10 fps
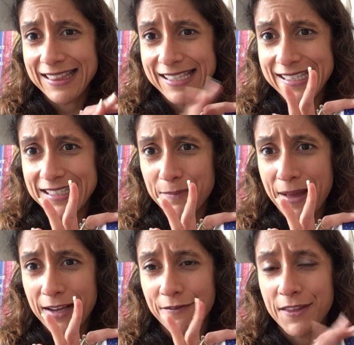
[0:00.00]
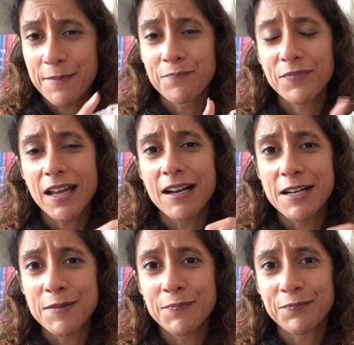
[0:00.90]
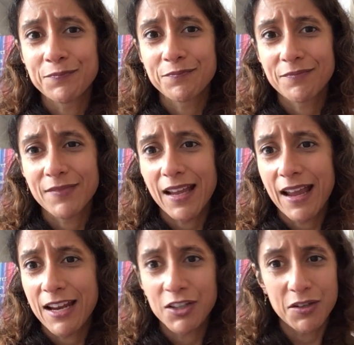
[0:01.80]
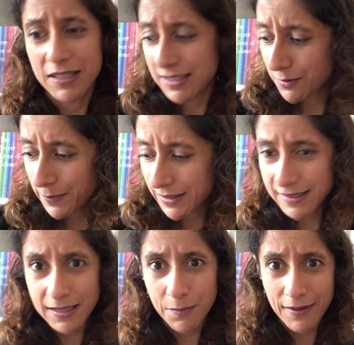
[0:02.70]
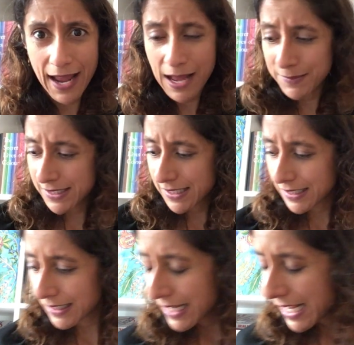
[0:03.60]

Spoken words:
These are the back of them, and you can still pick this up on Amazon.